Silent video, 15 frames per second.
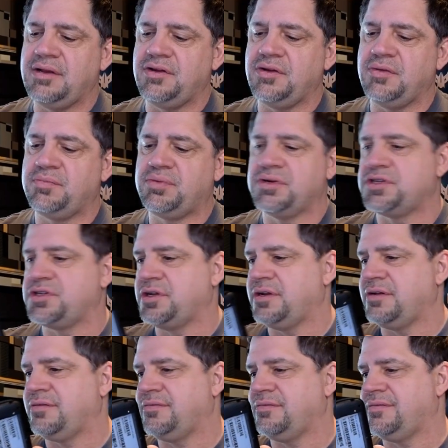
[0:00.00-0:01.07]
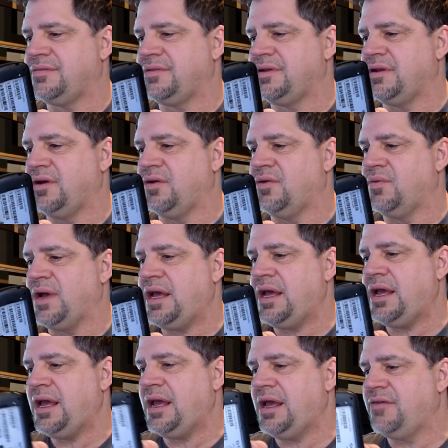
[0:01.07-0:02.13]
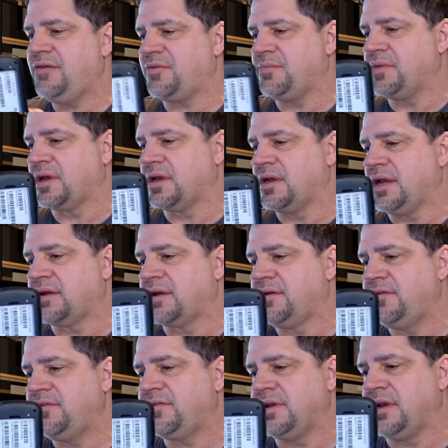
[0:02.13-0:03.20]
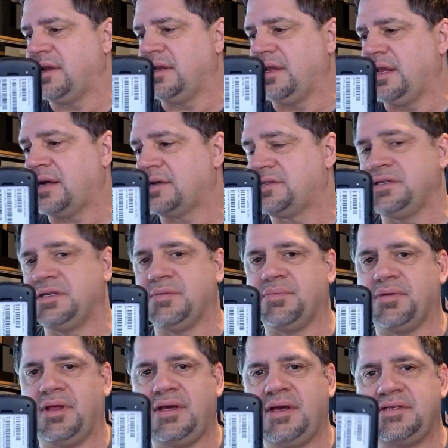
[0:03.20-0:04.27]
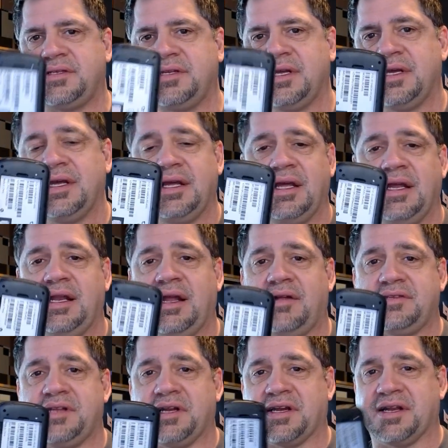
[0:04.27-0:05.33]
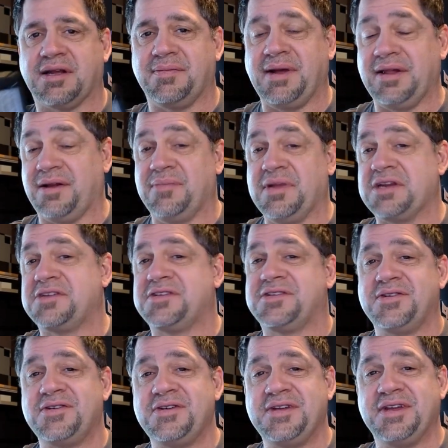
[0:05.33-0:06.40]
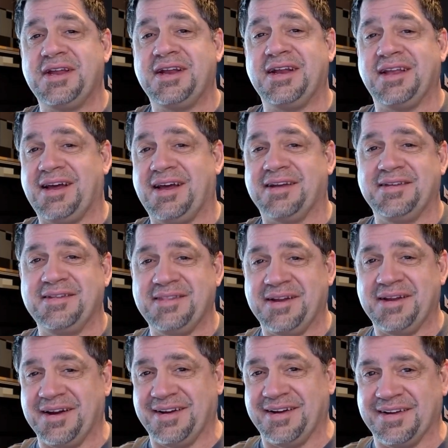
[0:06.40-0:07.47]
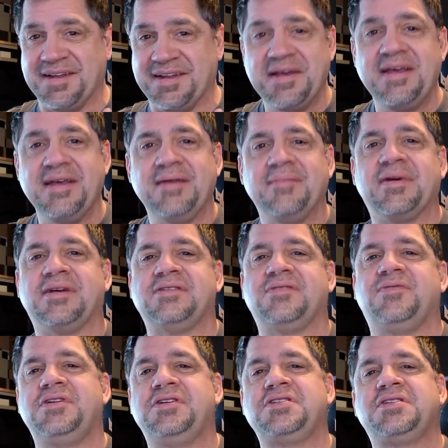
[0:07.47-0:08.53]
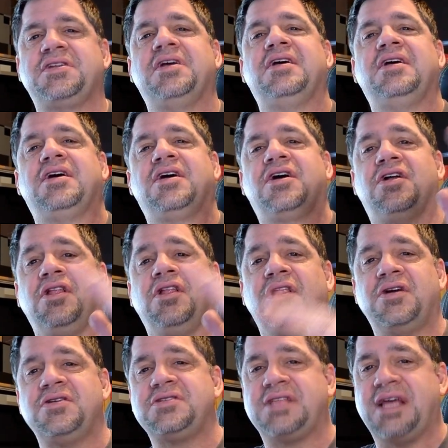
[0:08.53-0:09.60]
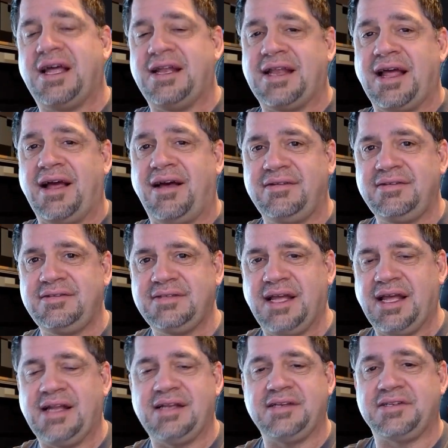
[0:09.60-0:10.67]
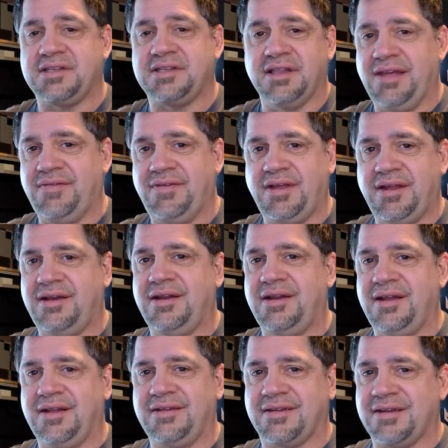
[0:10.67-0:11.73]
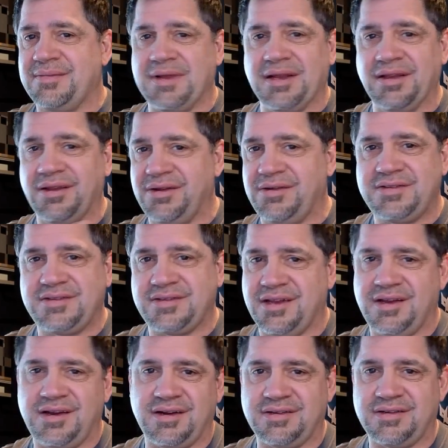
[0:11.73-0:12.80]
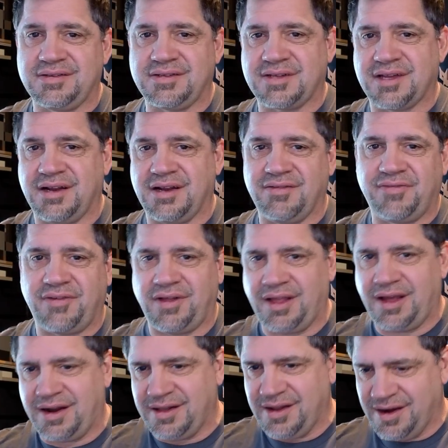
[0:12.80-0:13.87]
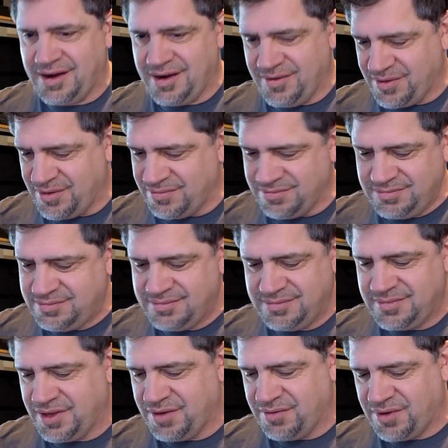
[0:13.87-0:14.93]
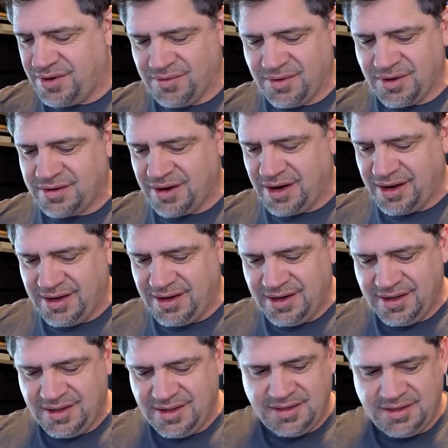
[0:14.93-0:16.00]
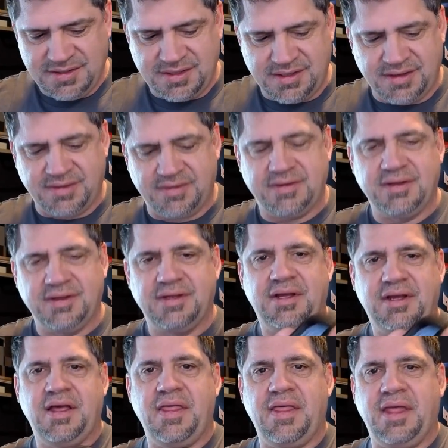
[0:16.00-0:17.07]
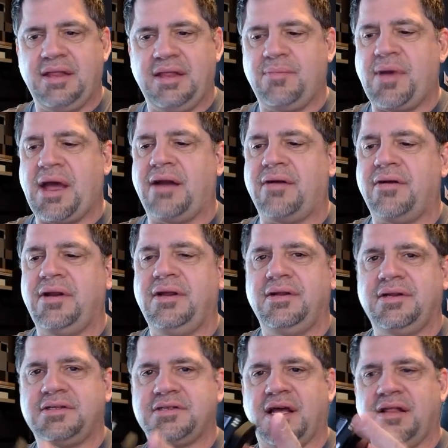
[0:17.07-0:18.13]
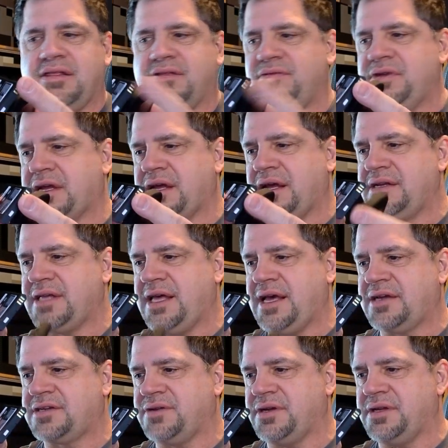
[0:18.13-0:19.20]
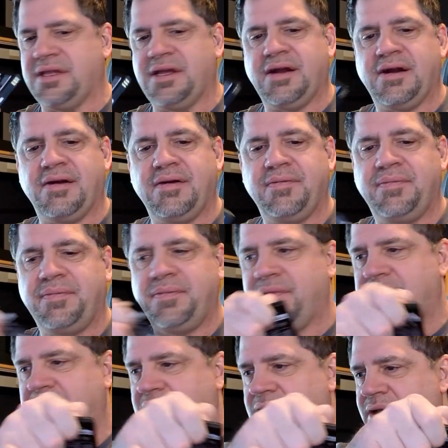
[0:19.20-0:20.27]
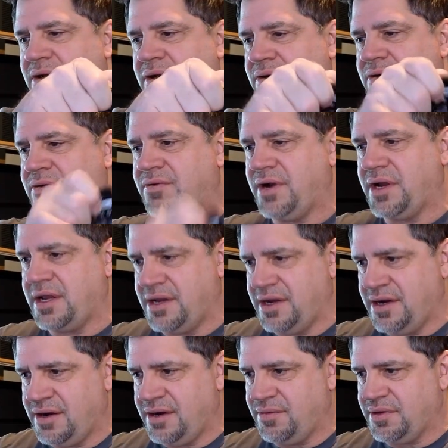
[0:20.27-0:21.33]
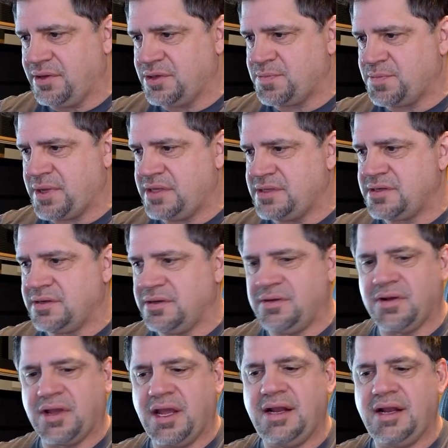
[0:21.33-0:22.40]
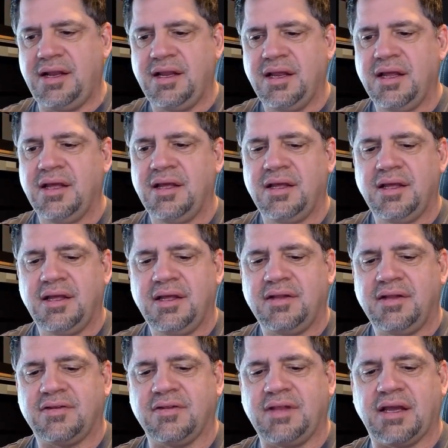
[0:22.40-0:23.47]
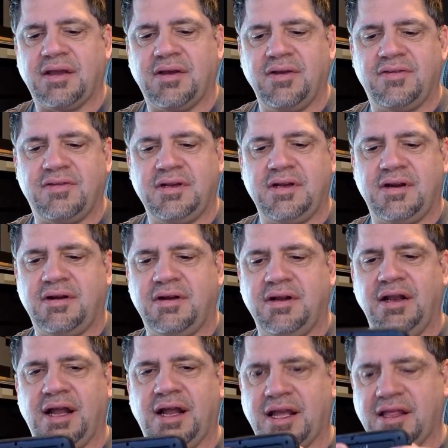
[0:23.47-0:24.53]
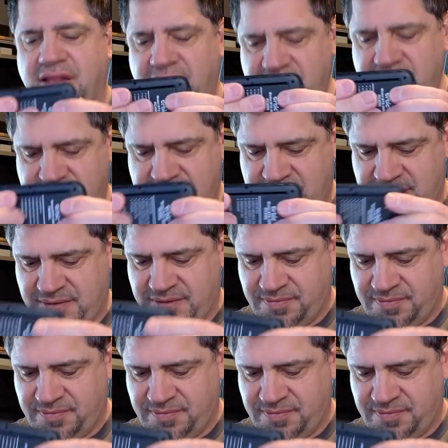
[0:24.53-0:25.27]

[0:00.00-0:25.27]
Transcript: you push it away from the connectors and it locks into place. And now it's not going to come out of there. Make sure you get it locked in there because if you just close that down and just leave it, it's going to be loose and it'll just kind of fall out of there and it won't work right. So, and then the battery, it's got 3 contacts right there. They go right here where those pins are located. So that goes in there like this.